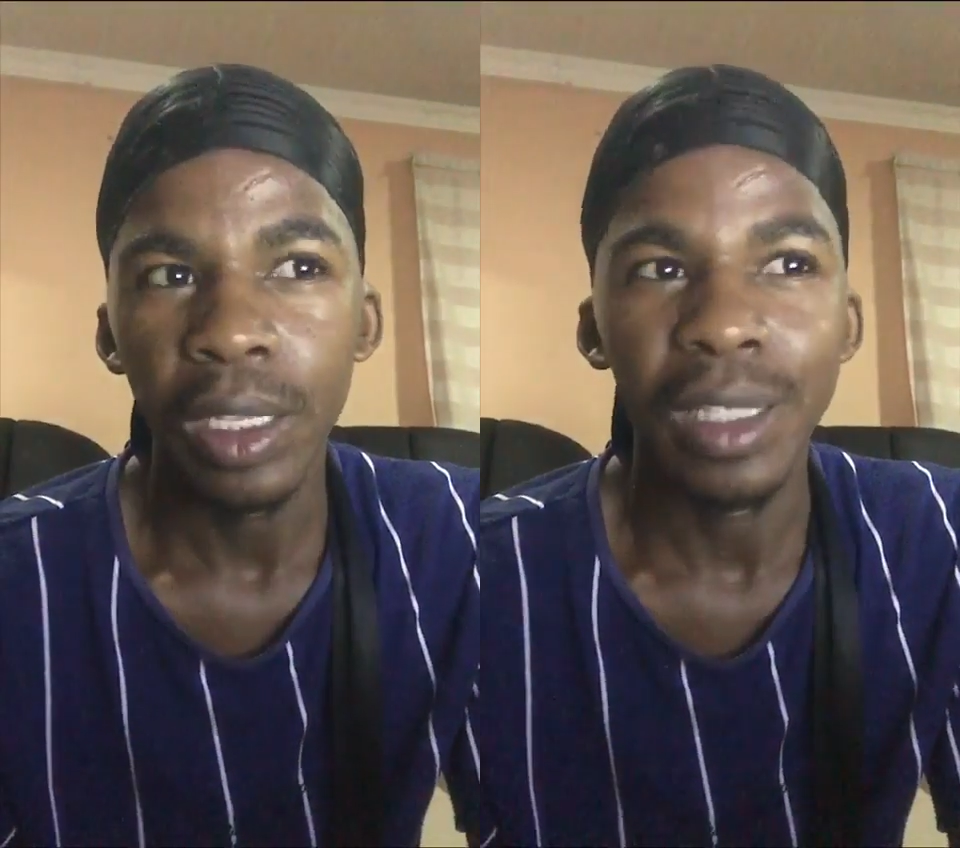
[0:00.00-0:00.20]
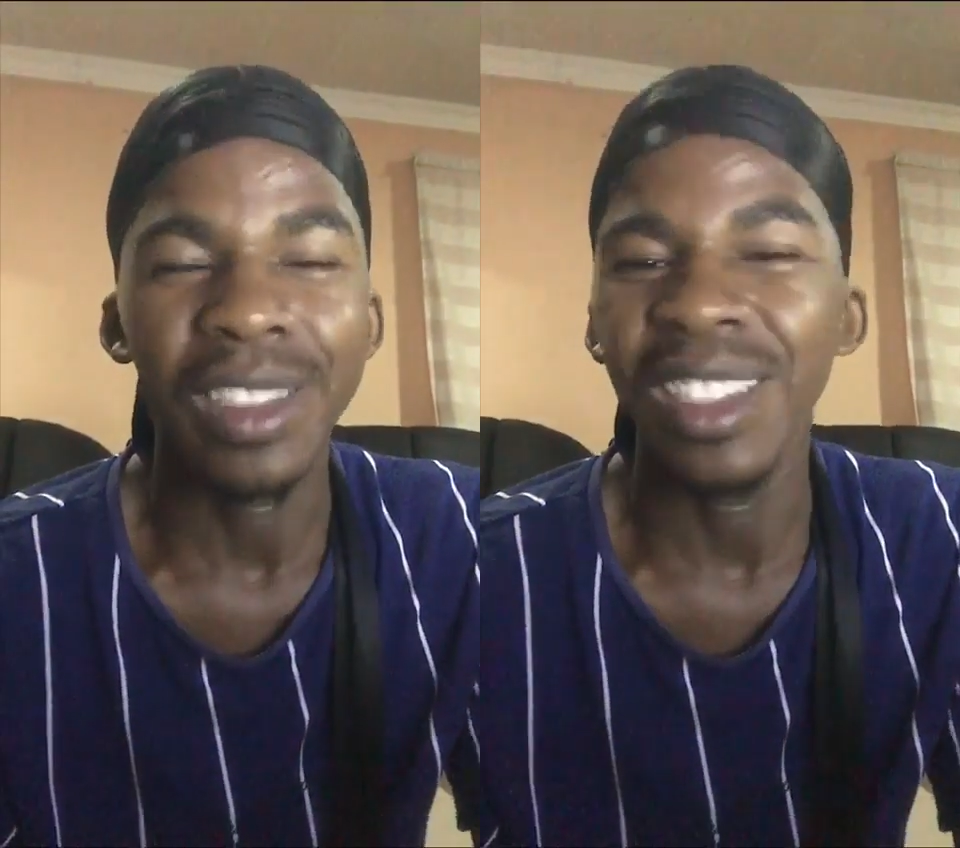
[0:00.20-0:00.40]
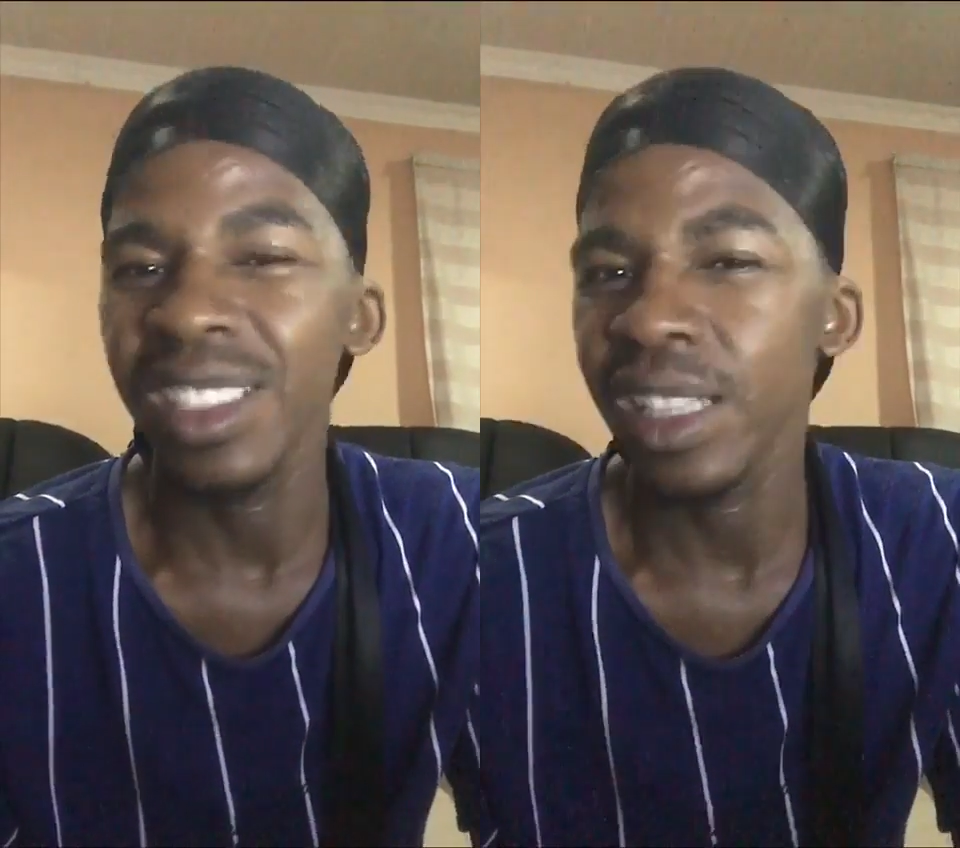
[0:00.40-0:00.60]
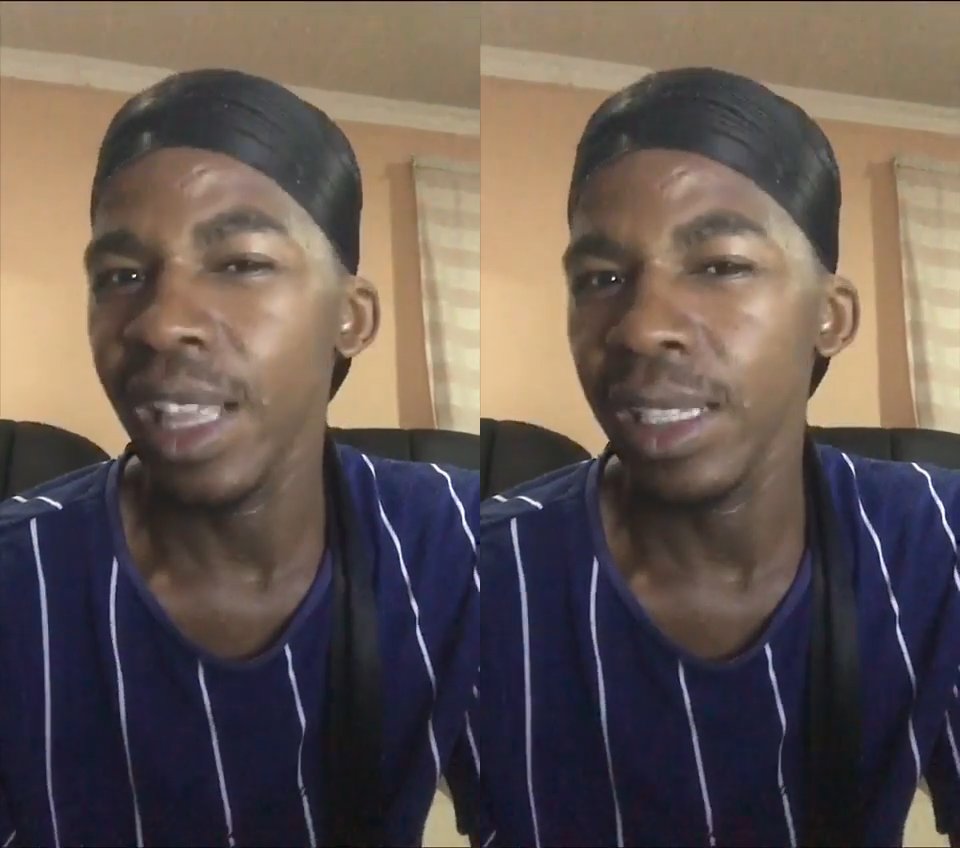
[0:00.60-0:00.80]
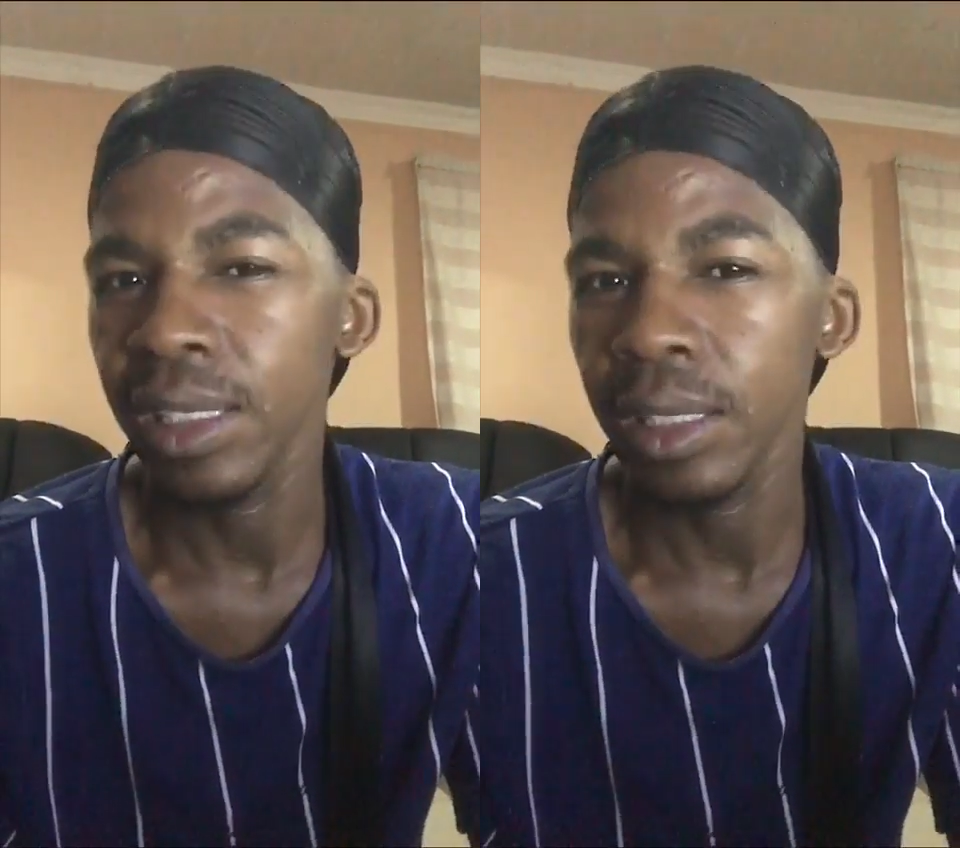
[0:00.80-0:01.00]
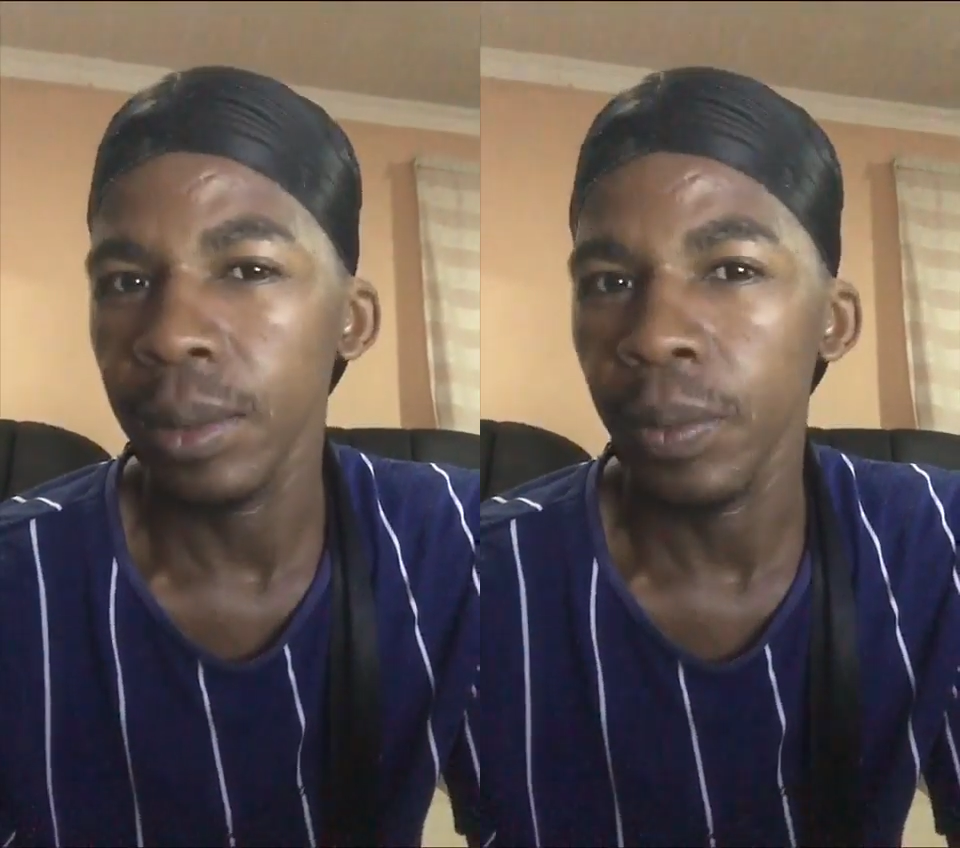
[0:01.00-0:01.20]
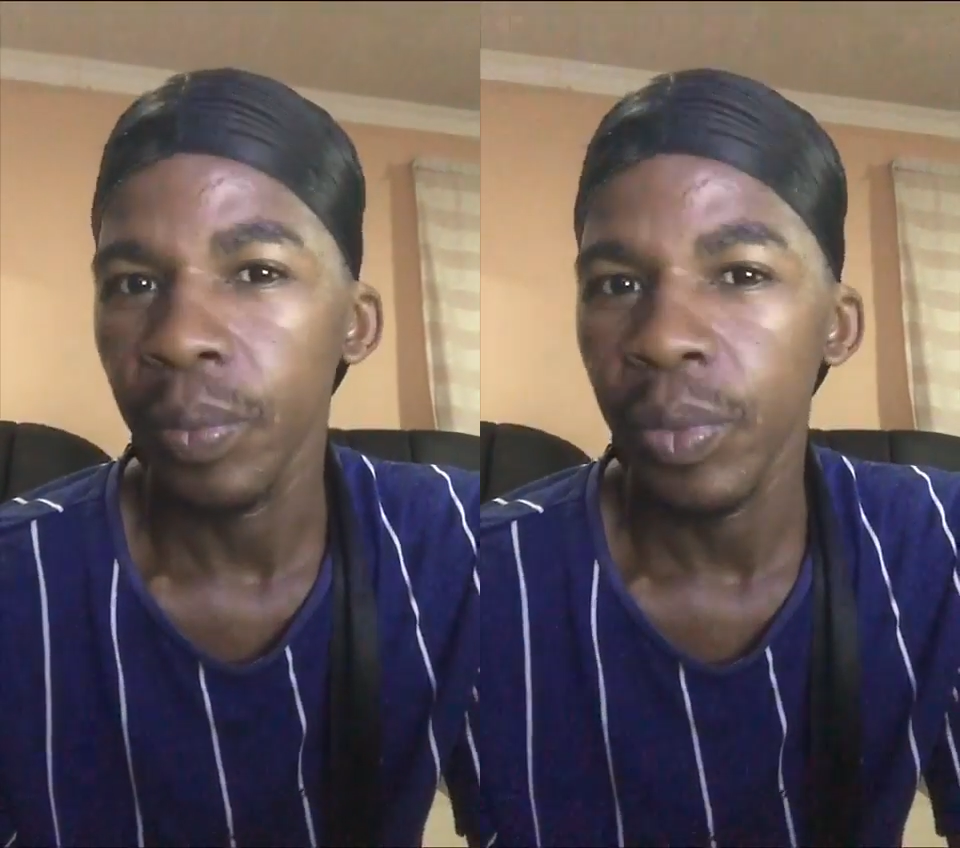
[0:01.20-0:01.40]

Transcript: it needs lighting.